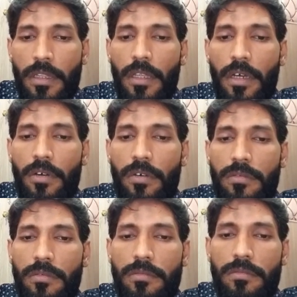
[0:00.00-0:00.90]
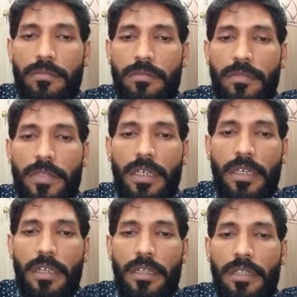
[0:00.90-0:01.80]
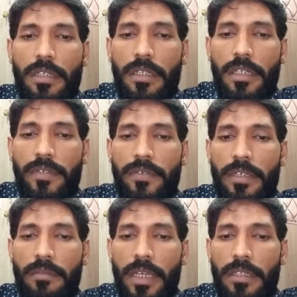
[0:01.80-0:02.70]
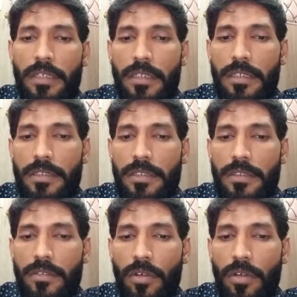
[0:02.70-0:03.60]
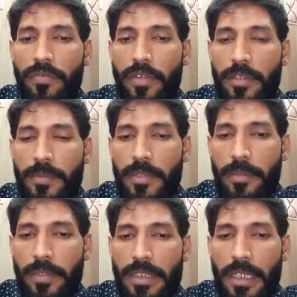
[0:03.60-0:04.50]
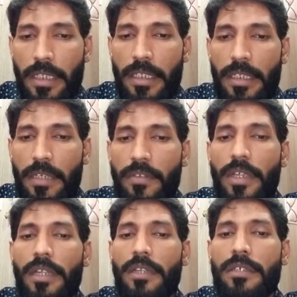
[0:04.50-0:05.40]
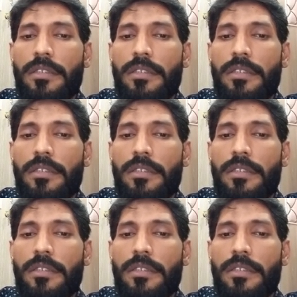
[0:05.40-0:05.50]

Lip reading: Now there are three different methods of representing a set.